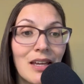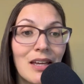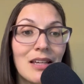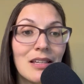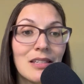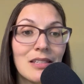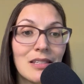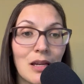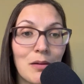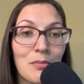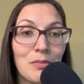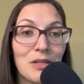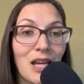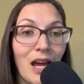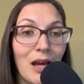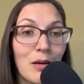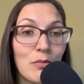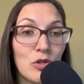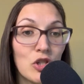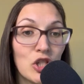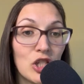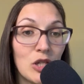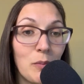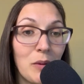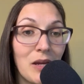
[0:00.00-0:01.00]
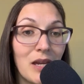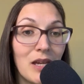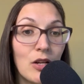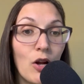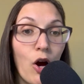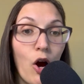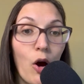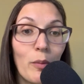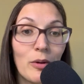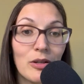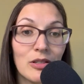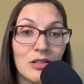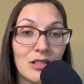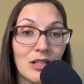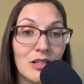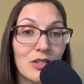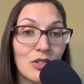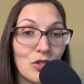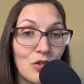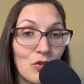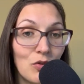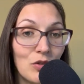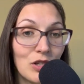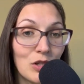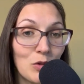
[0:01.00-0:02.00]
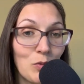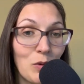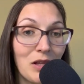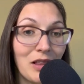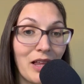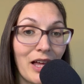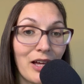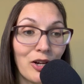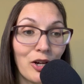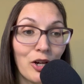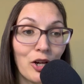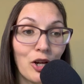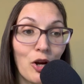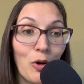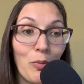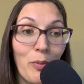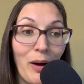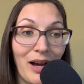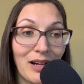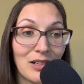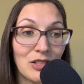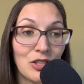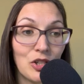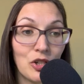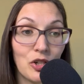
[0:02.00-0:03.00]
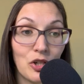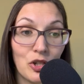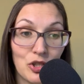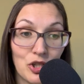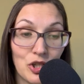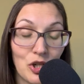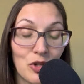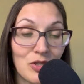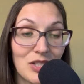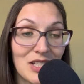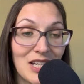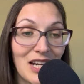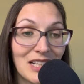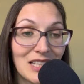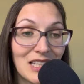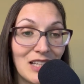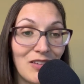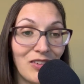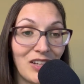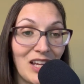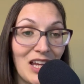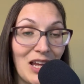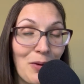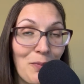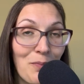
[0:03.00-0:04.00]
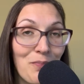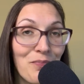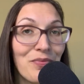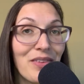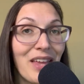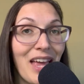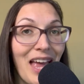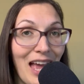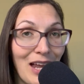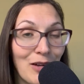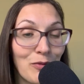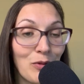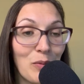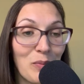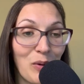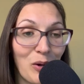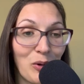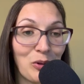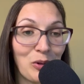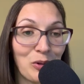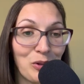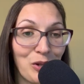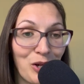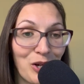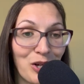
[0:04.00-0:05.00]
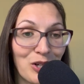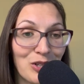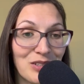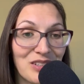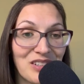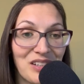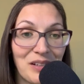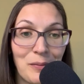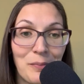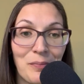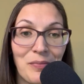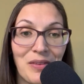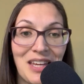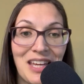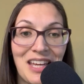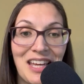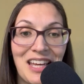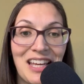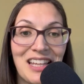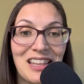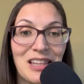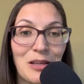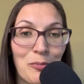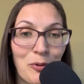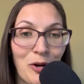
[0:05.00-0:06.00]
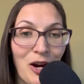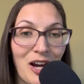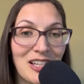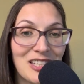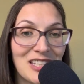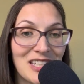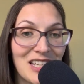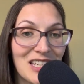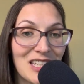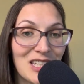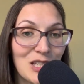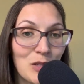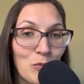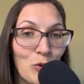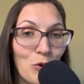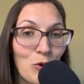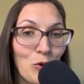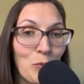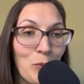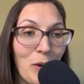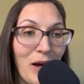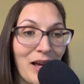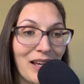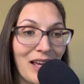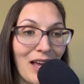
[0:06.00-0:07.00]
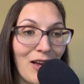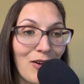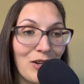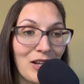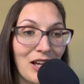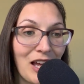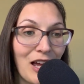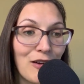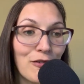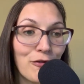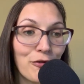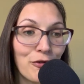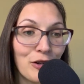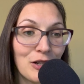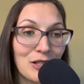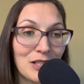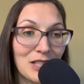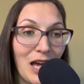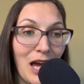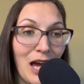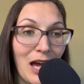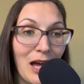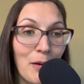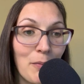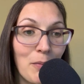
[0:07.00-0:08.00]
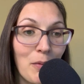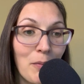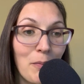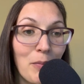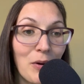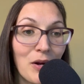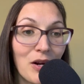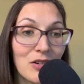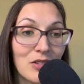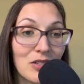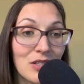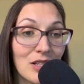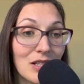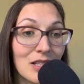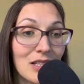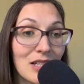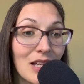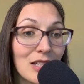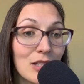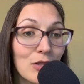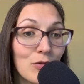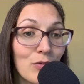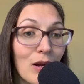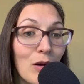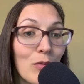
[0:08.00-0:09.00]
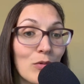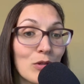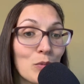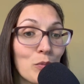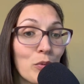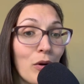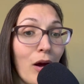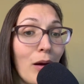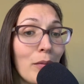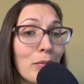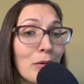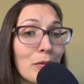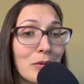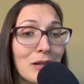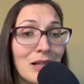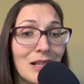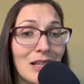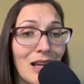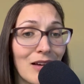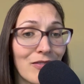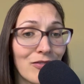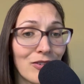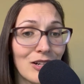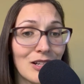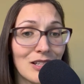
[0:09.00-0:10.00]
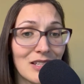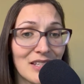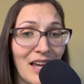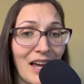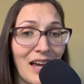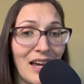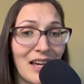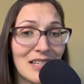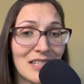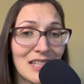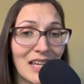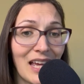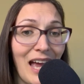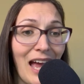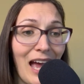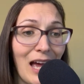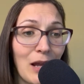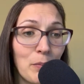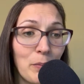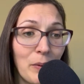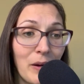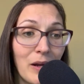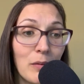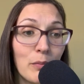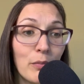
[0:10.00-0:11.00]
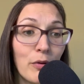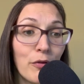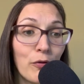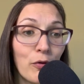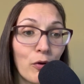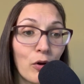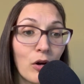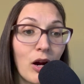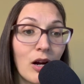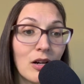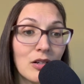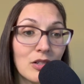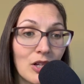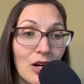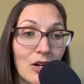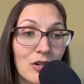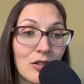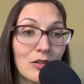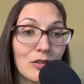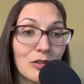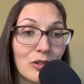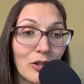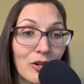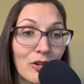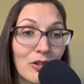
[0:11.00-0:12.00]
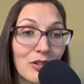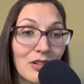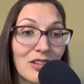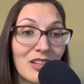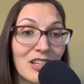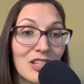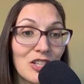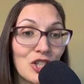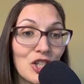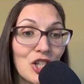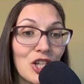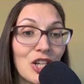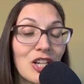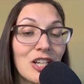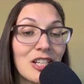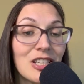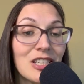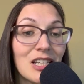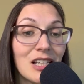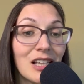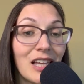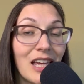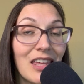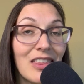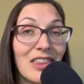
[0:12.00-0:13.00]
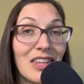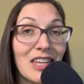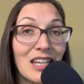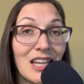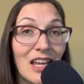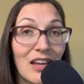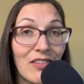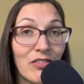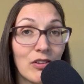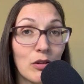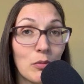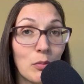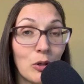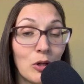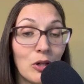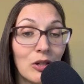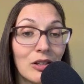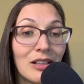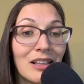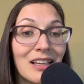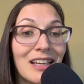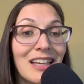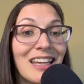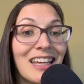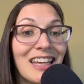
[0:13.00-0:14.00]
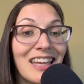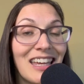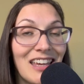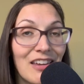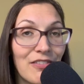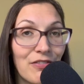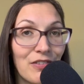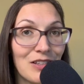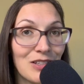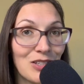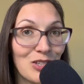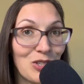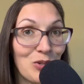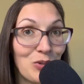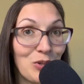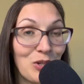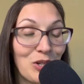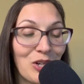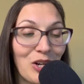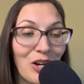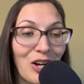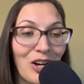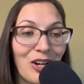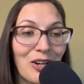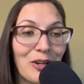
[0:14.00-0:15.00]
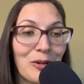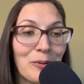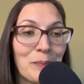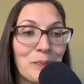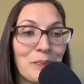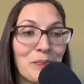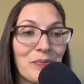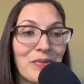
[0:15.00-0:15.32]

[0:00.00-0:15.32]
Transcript: Sometimes she peed almost as soon as we let her go back to her chosen activity, and we both learned. The process smoothed back out again for a time, but our success rate was probably never as high as it had been before our daughter learned that she could delay the inevitable if it suited her.